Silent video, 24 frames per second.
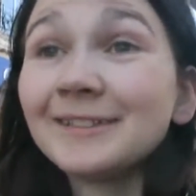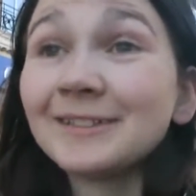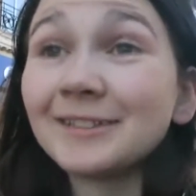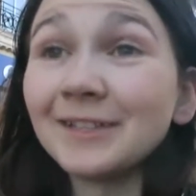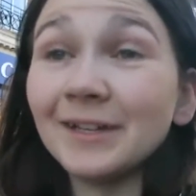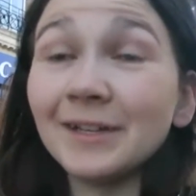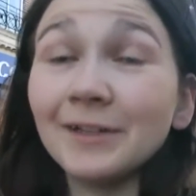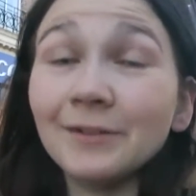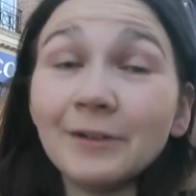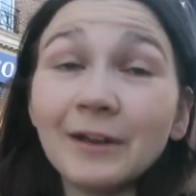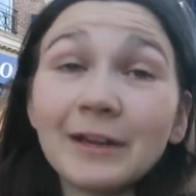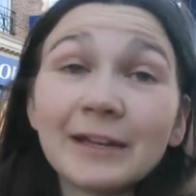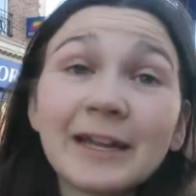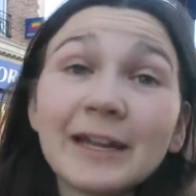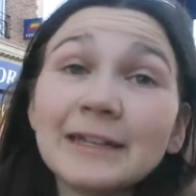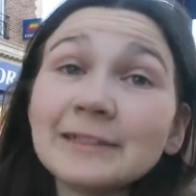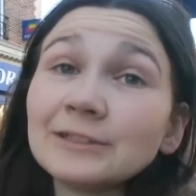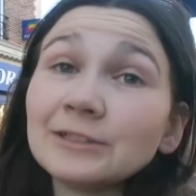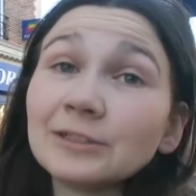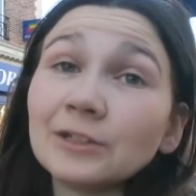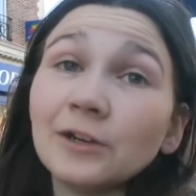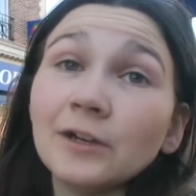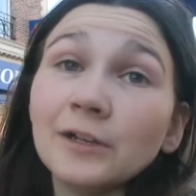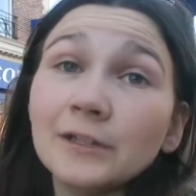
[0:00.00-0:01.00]
So I catch
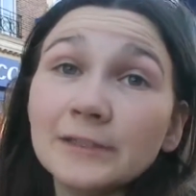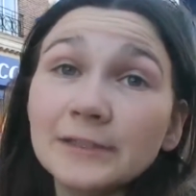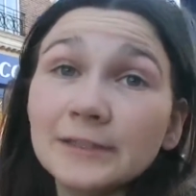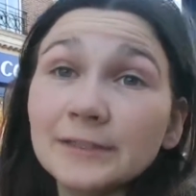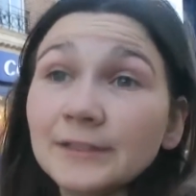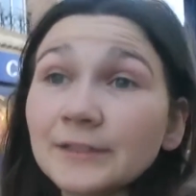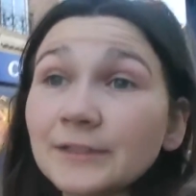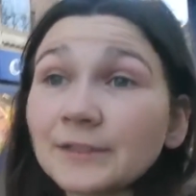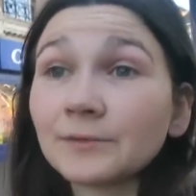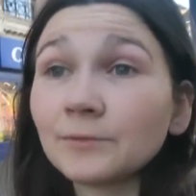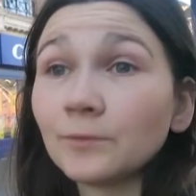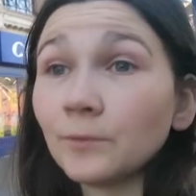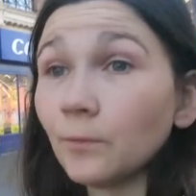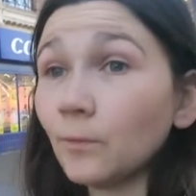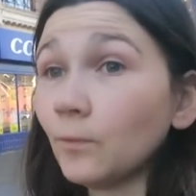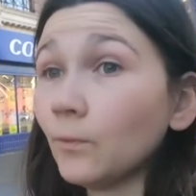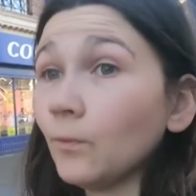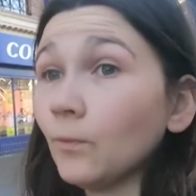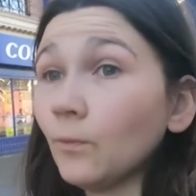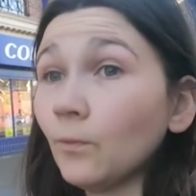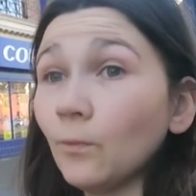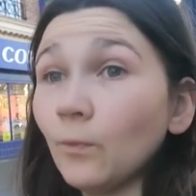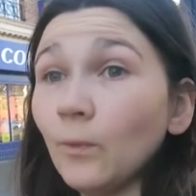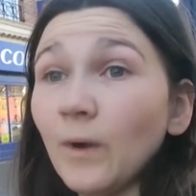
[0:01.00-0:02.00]
you guys
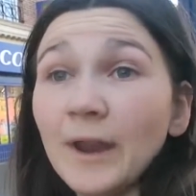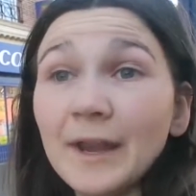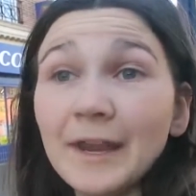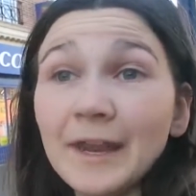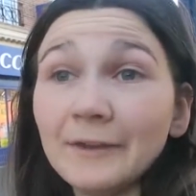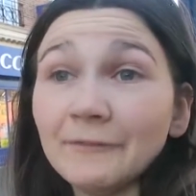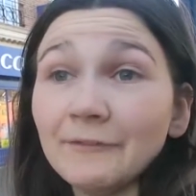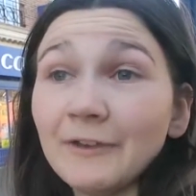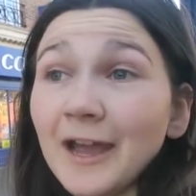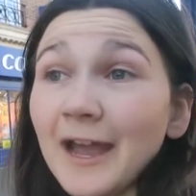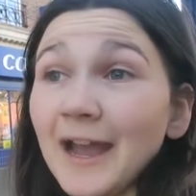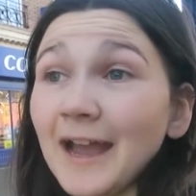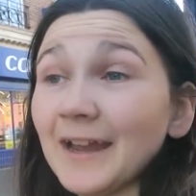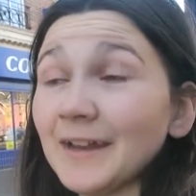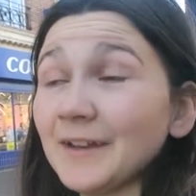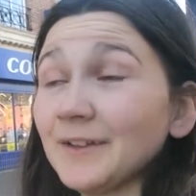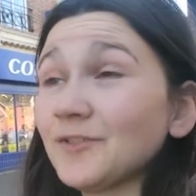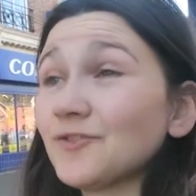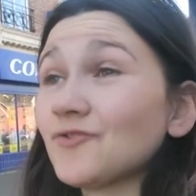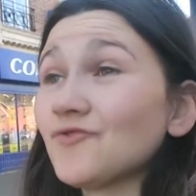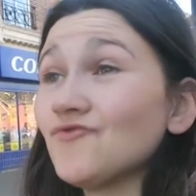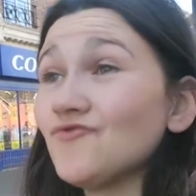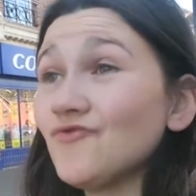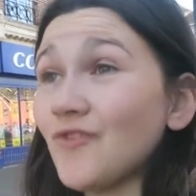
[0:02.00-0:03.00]
whenever, and
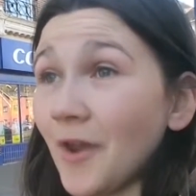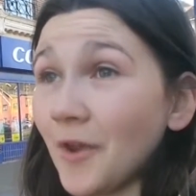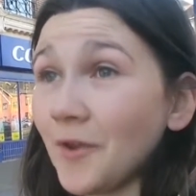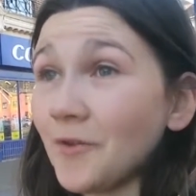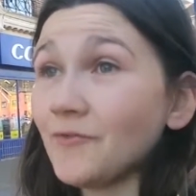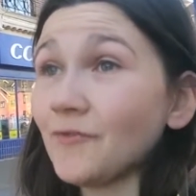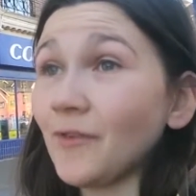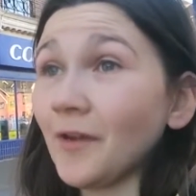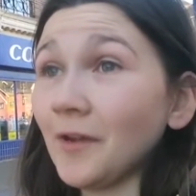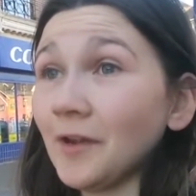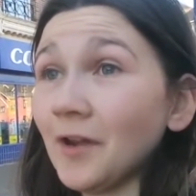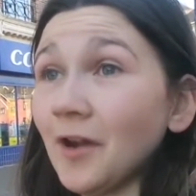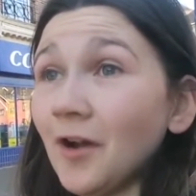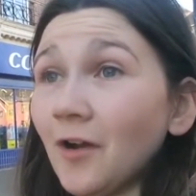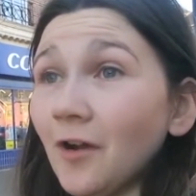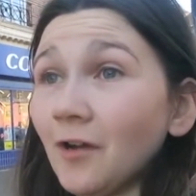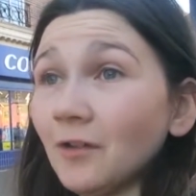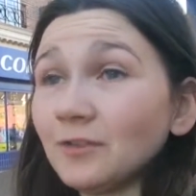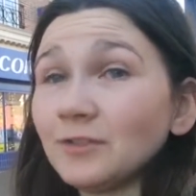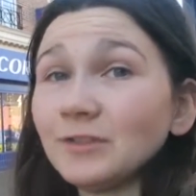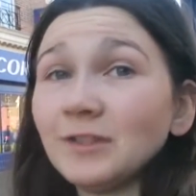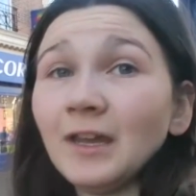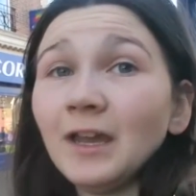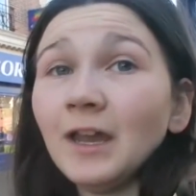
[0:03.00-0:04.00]
it's very, very
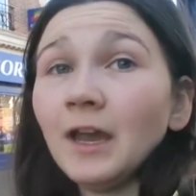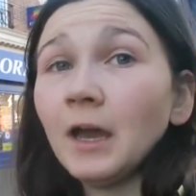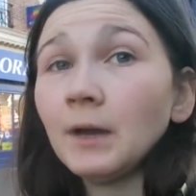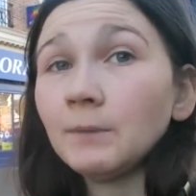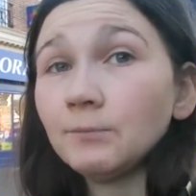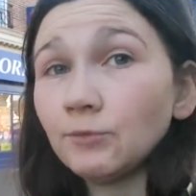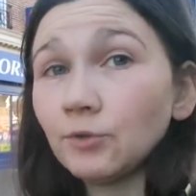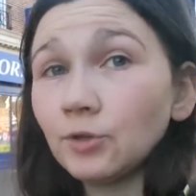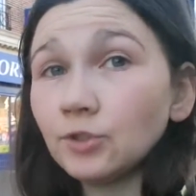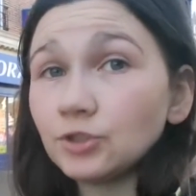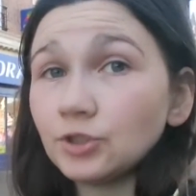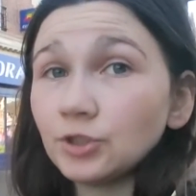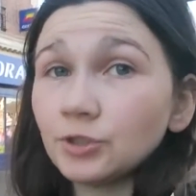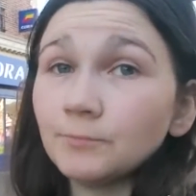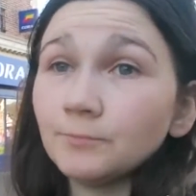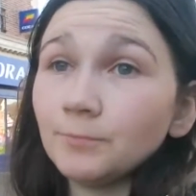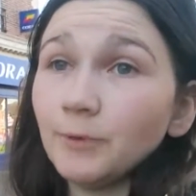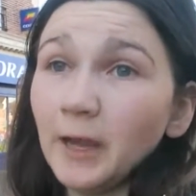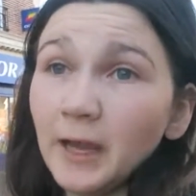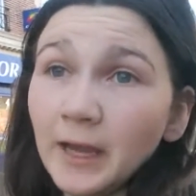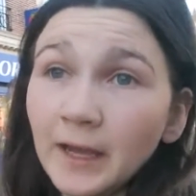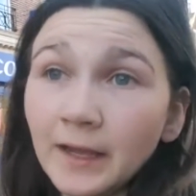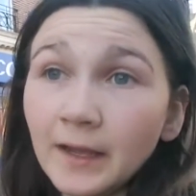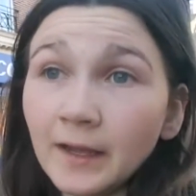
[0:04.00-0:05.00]
hot. Bought a
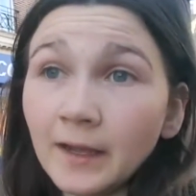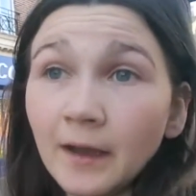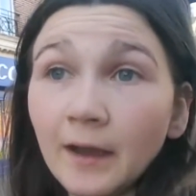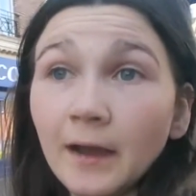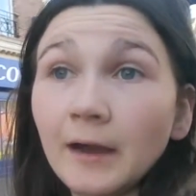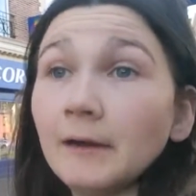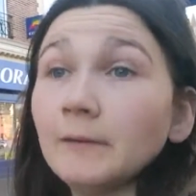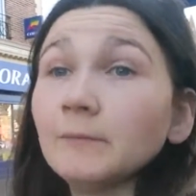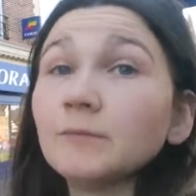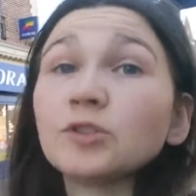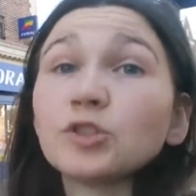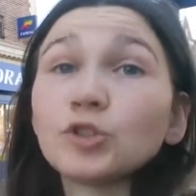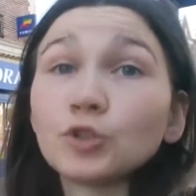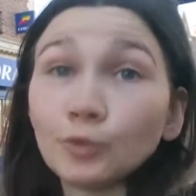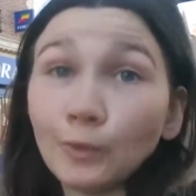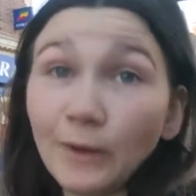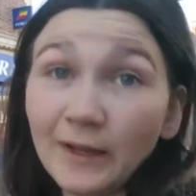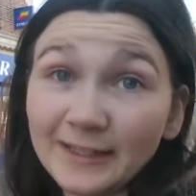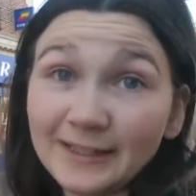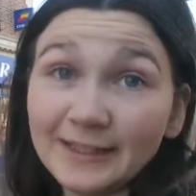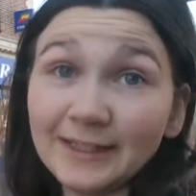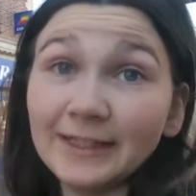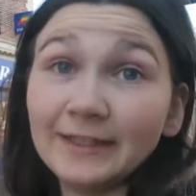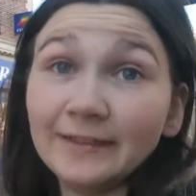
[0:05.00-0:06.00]
jumper, I'm
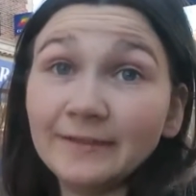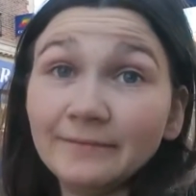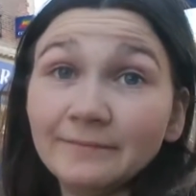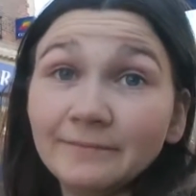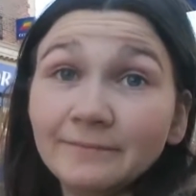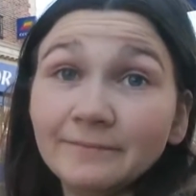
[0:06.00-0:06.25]
sweating.